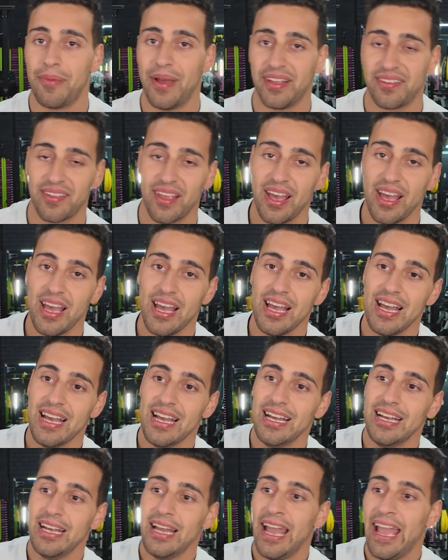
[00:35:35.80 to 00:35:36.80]
the best.
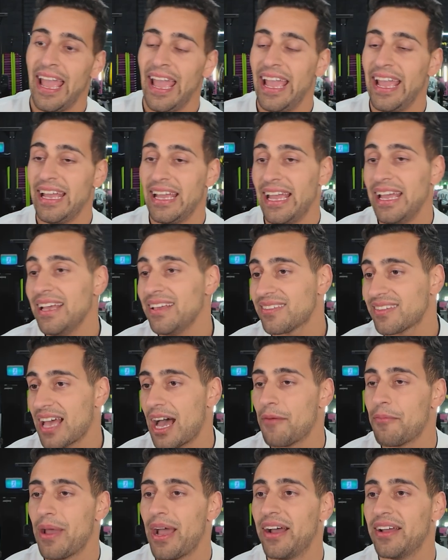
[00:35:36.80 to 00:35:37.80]
He has
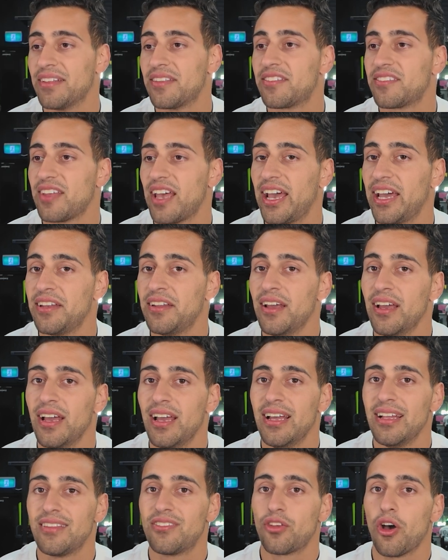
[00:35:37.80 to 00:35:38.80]
come out and said
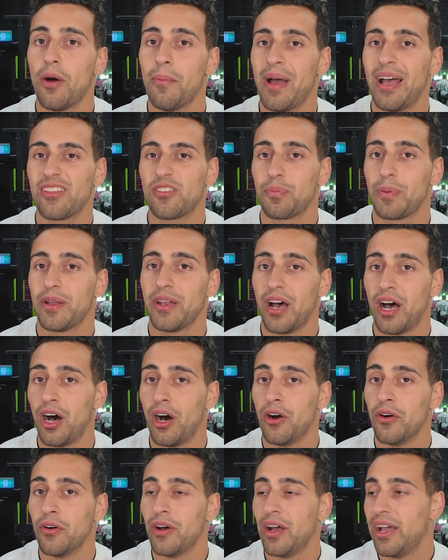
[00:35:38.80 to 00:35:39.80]
Tom
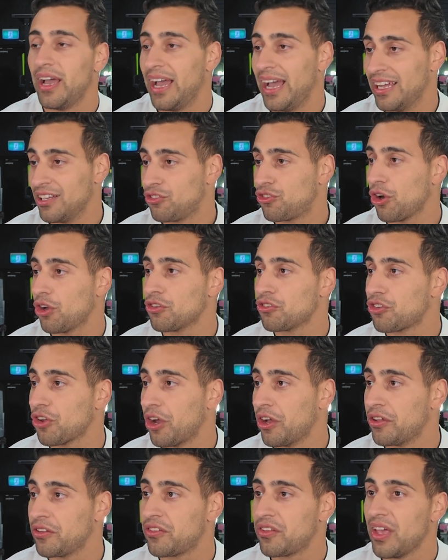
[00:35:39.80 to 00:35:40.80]
Aspinall and Jon
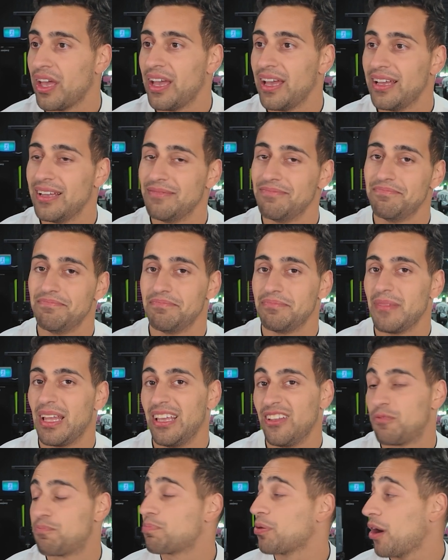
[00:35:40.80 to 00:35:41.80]
Jones
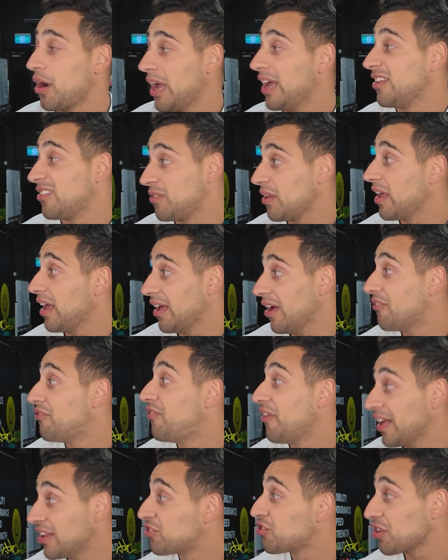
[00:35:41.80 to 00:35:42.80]
is
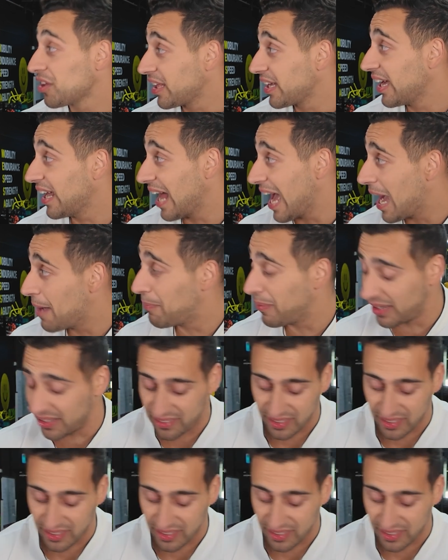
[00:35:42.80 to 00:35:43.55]
eventually going to happen.